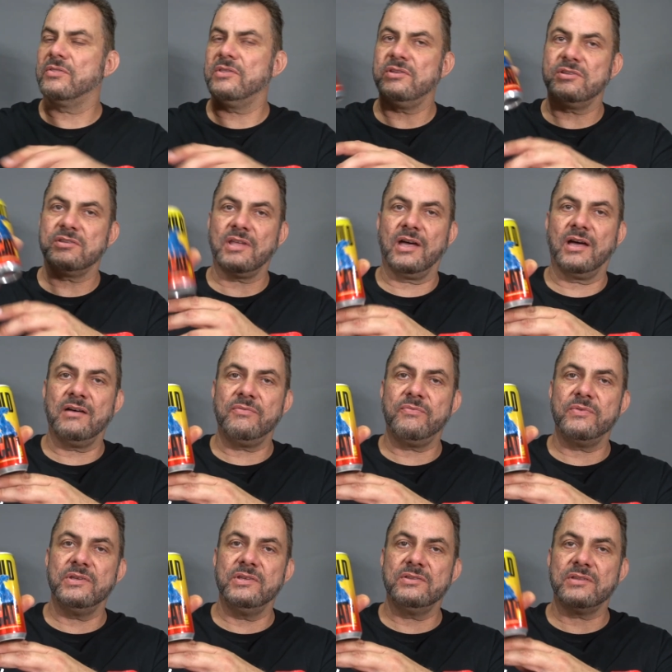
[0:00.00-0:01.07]
This stuff
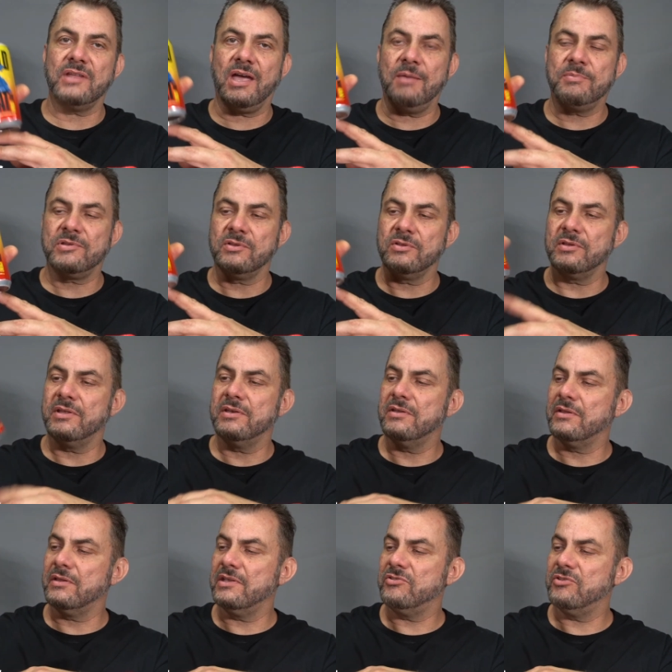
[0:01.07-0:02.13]
is absolutely
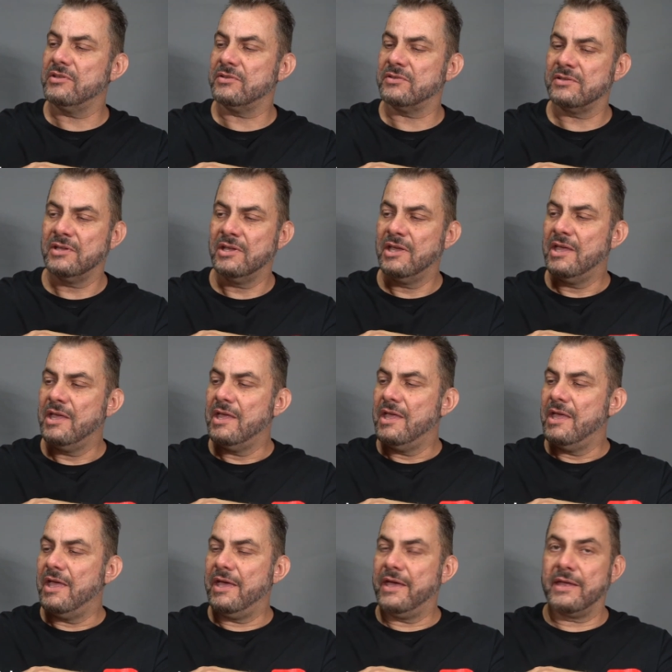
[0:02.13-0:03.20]
delicious.
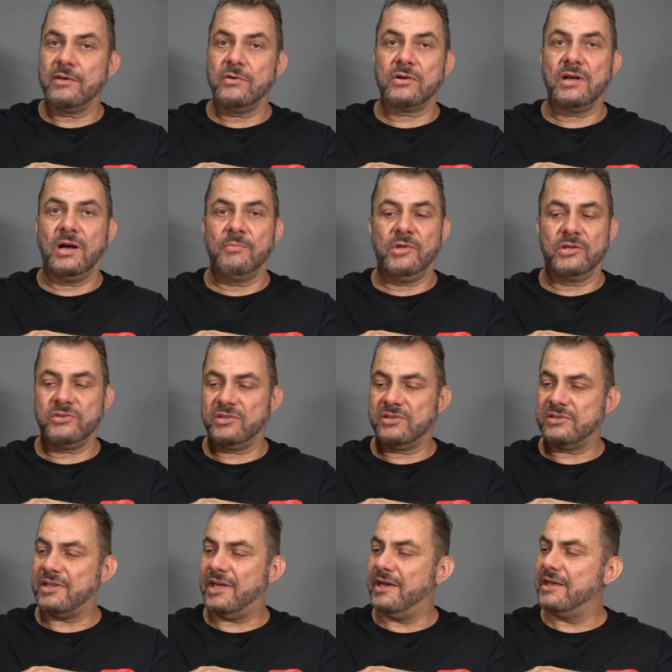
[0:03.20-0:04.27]
And look, I'm not
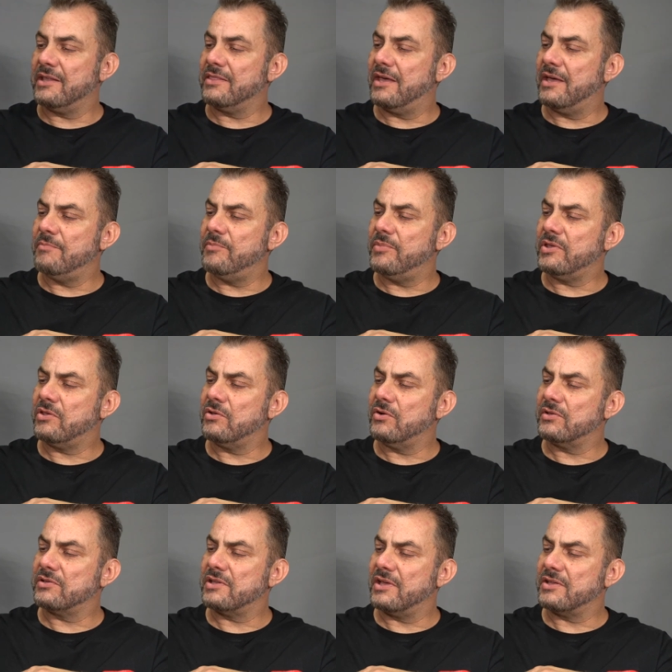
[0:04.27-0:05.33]
just saying that
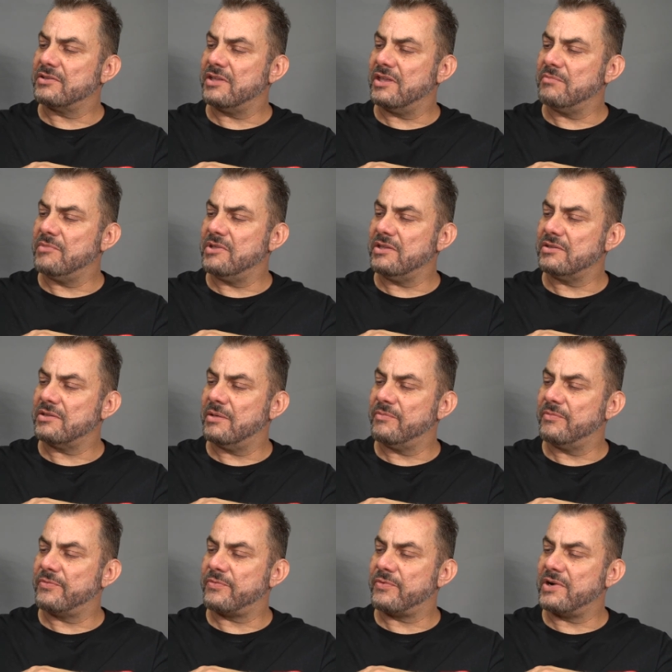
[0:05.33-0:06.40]
because they send me some
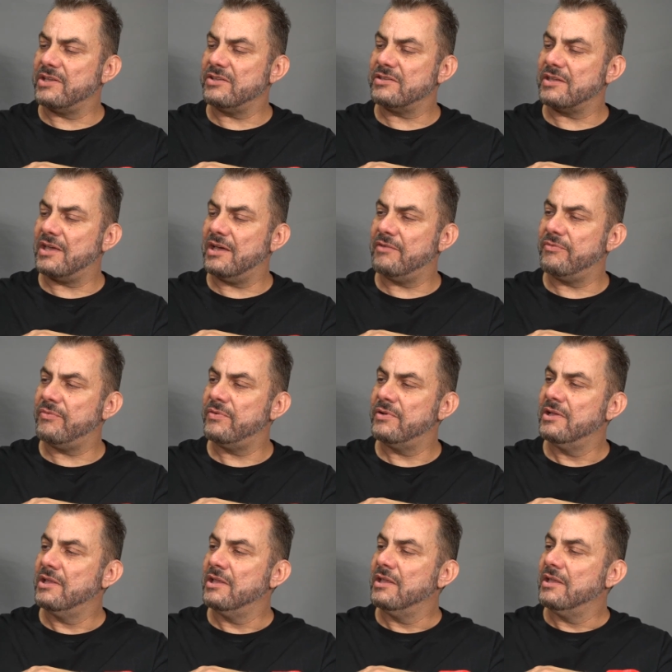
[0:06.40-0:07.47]
free stuff.
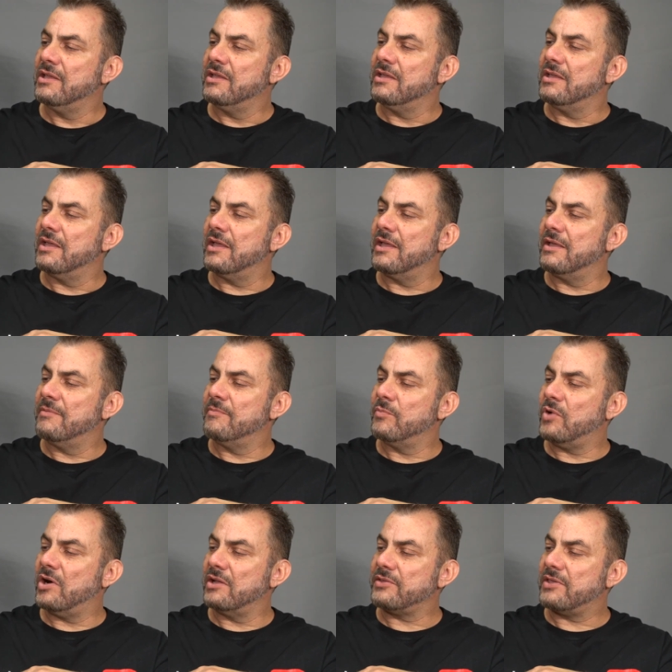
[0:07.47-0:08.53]
Um,
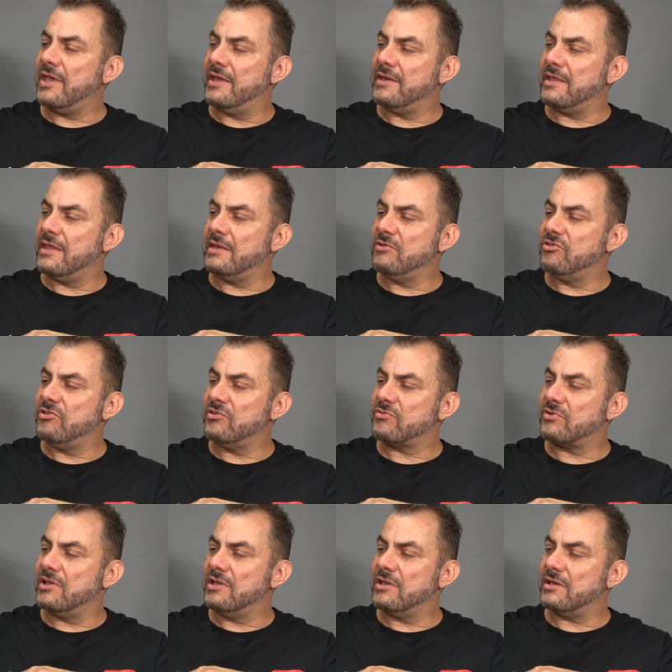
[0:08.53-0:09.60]
Wildcat energy
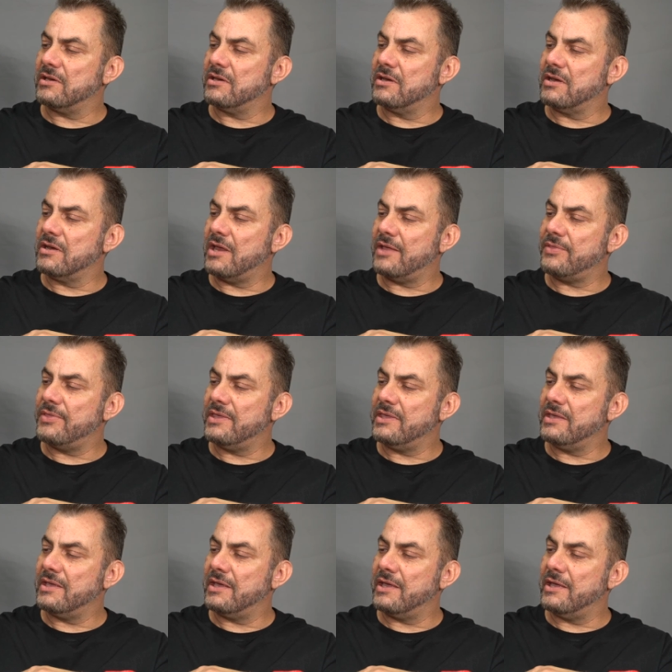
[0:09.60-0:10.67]
drink,
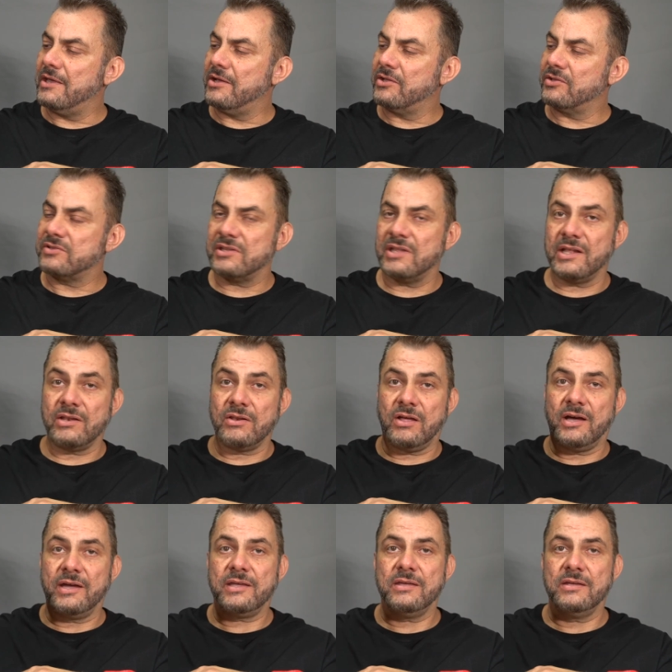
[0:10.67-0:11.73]
nothing else
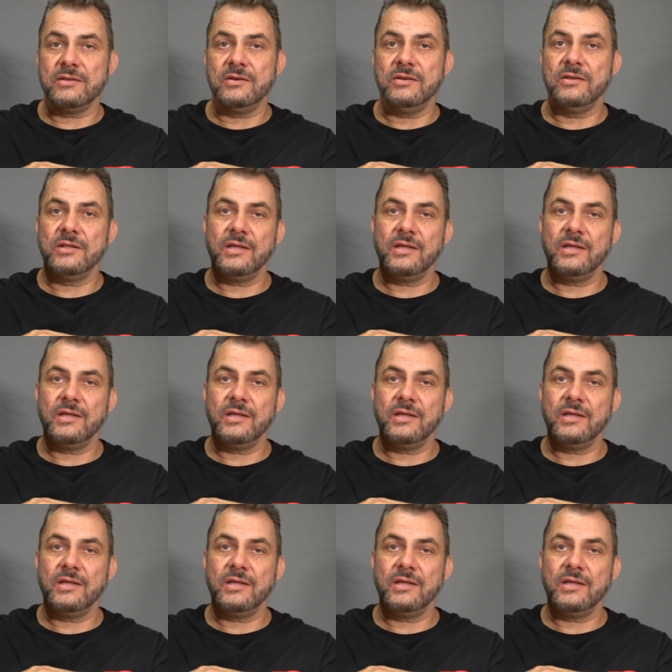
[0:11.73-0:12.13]
like it.